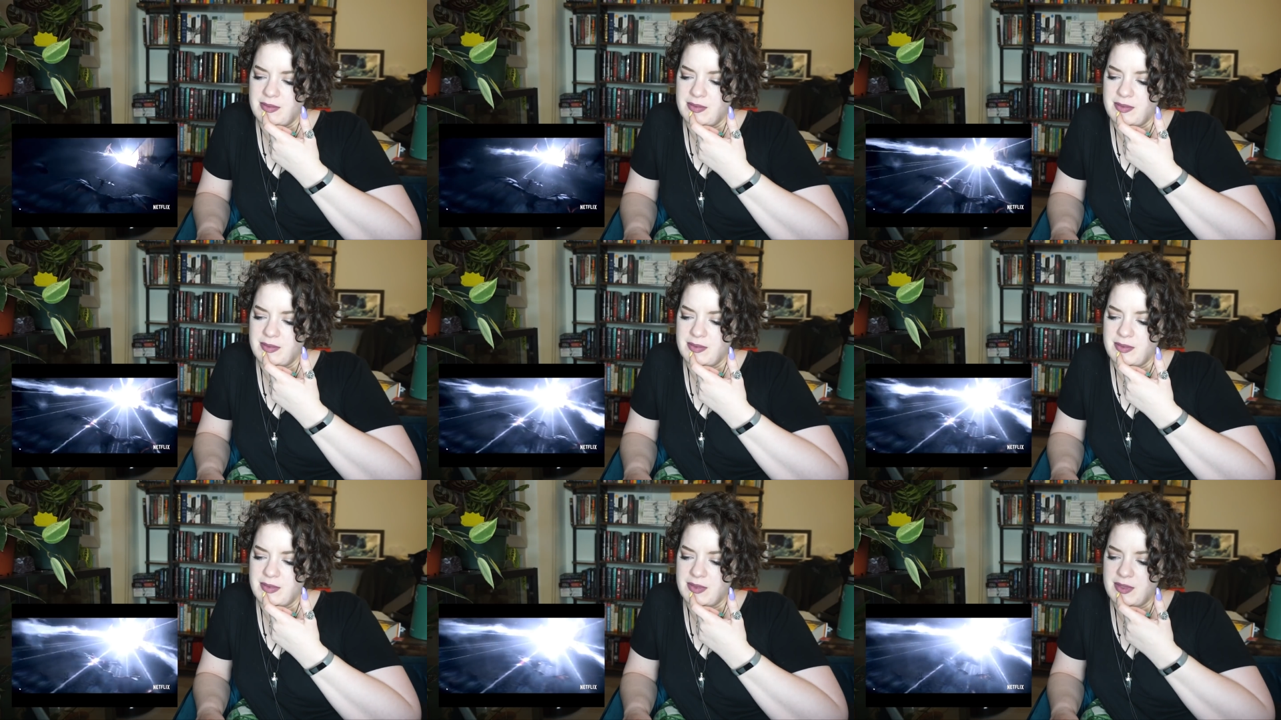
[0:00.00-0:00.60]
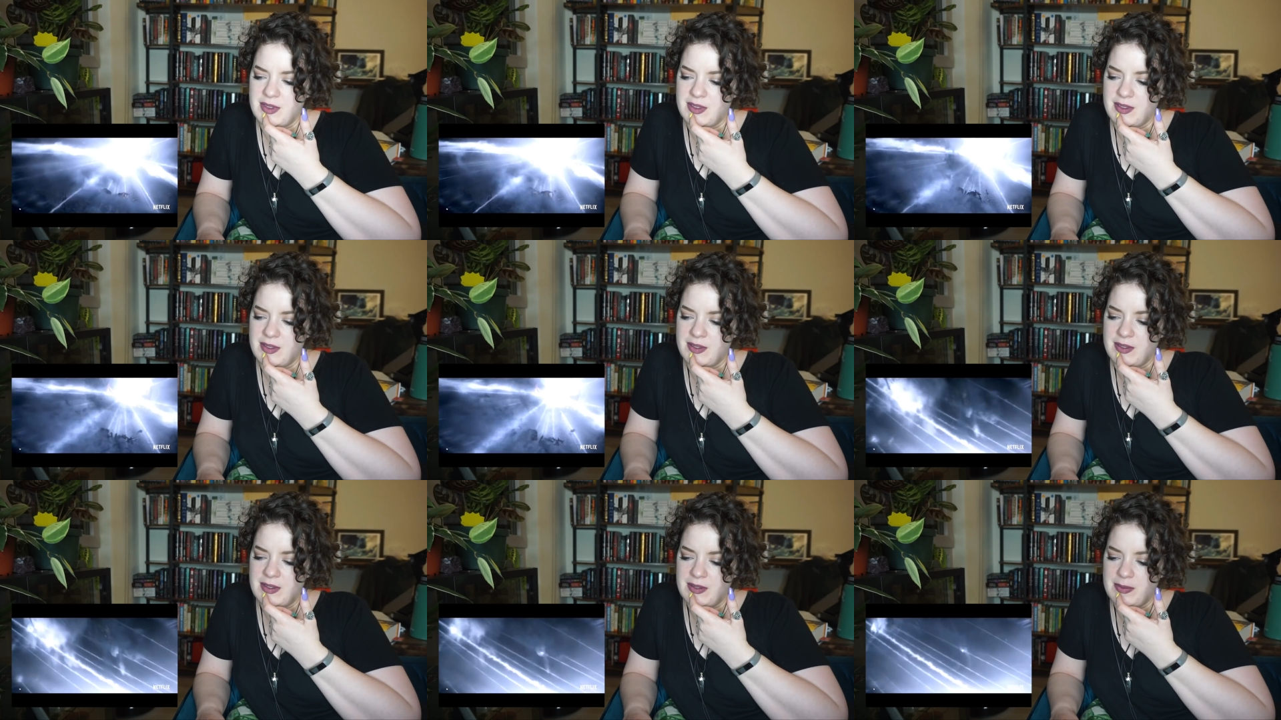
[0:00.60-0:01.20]

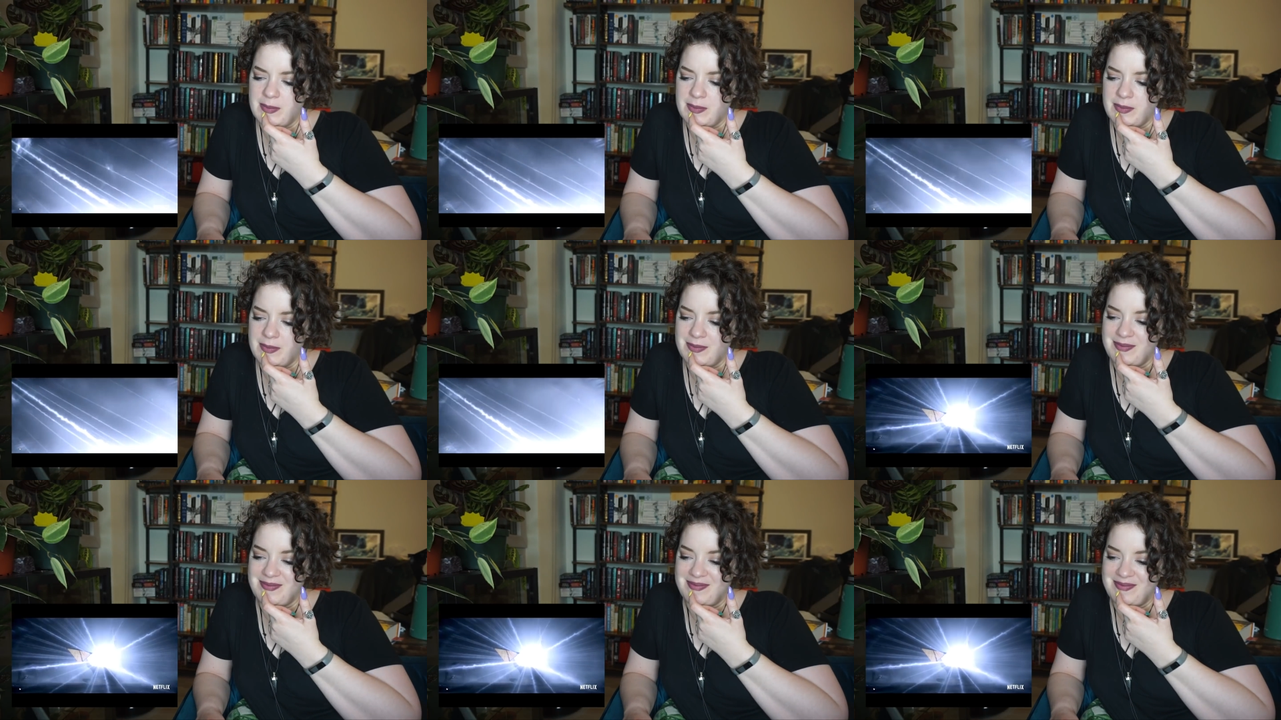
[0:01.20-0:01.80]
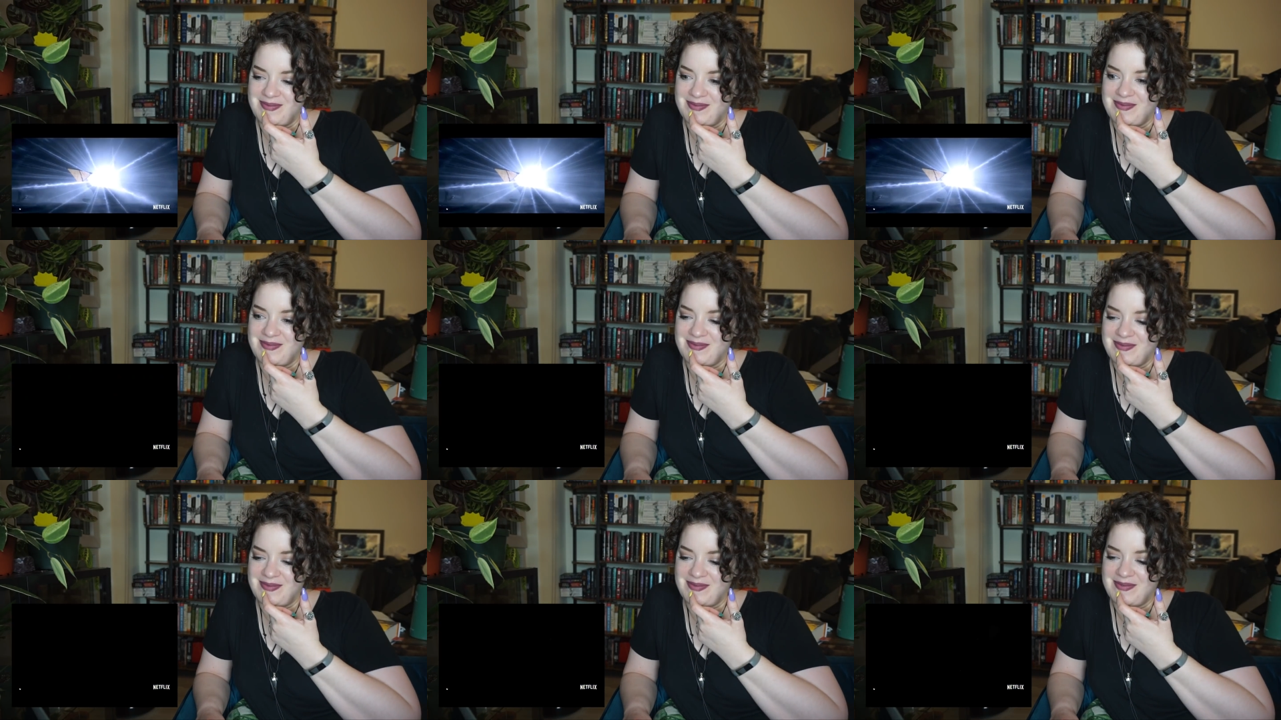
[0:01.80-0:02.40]

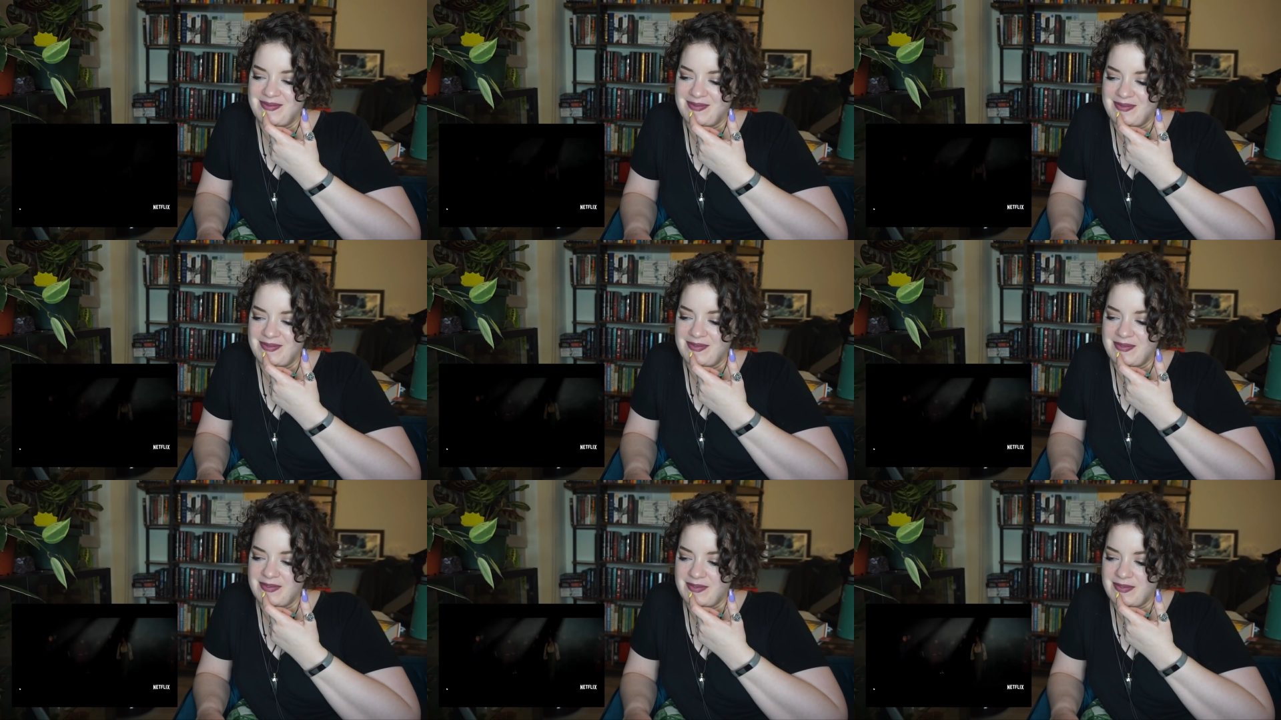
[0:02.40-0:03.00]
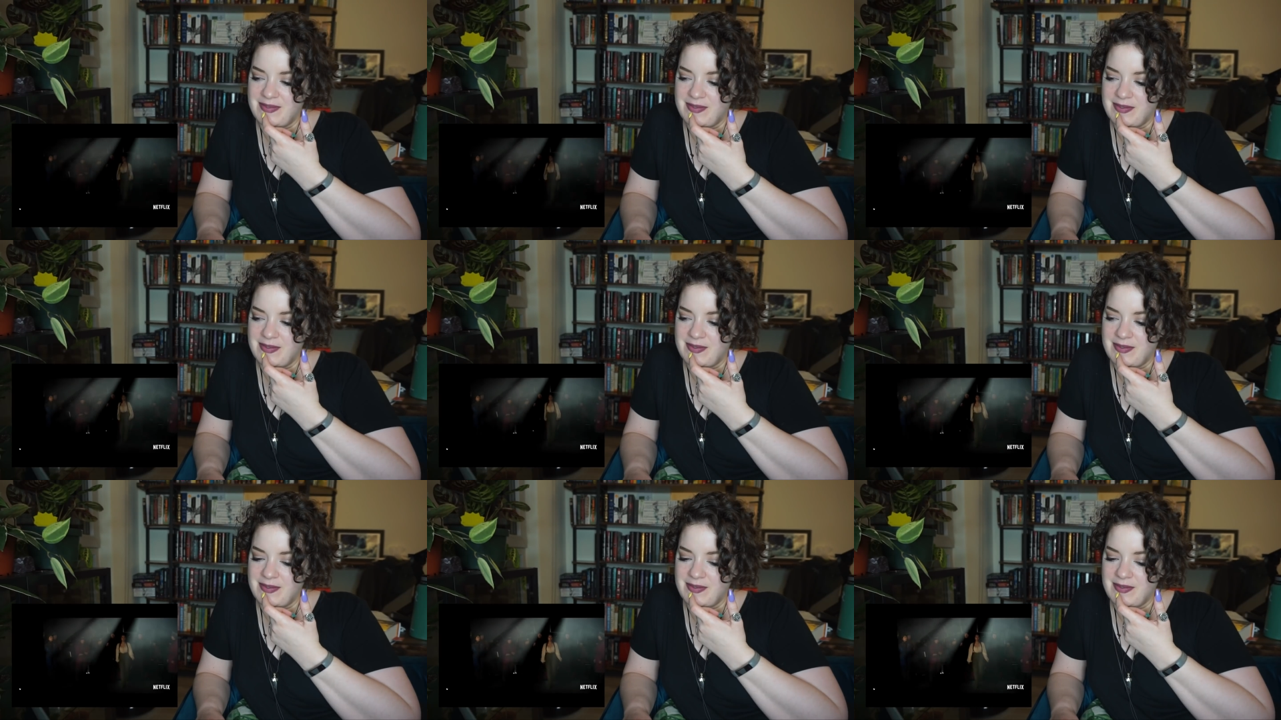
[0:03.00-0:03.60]

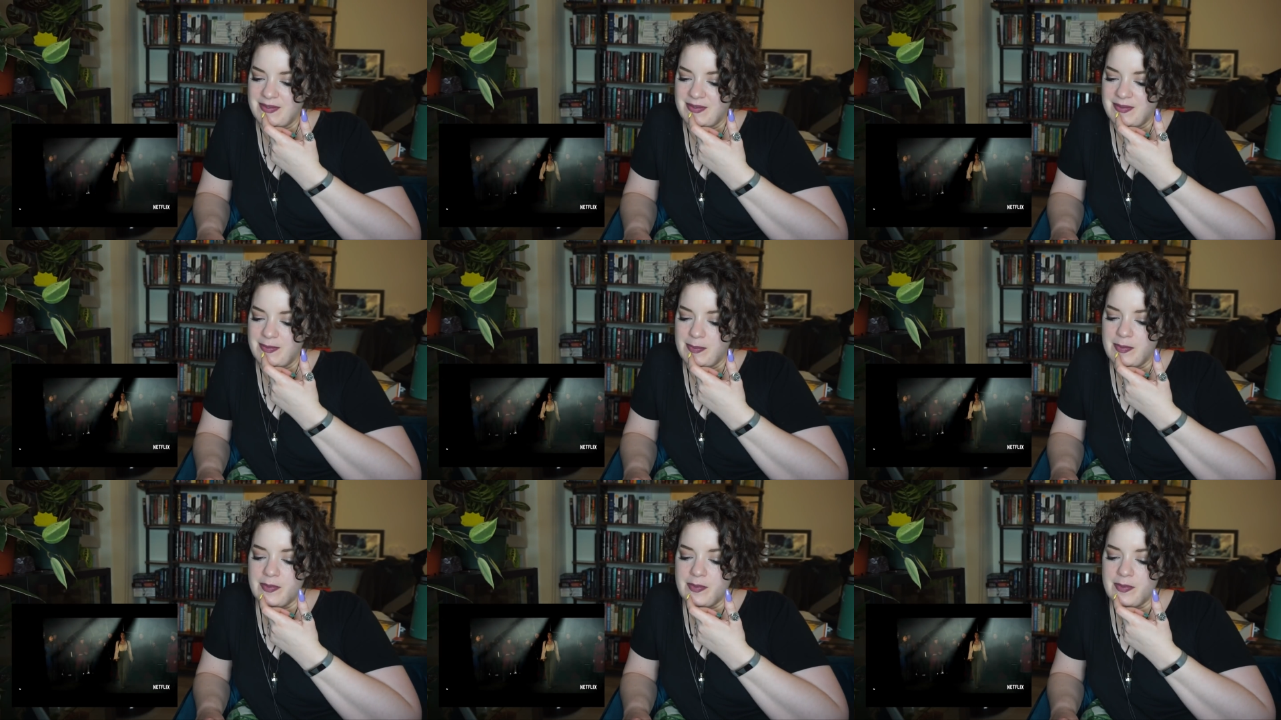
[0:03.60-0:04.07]
(no one is talking)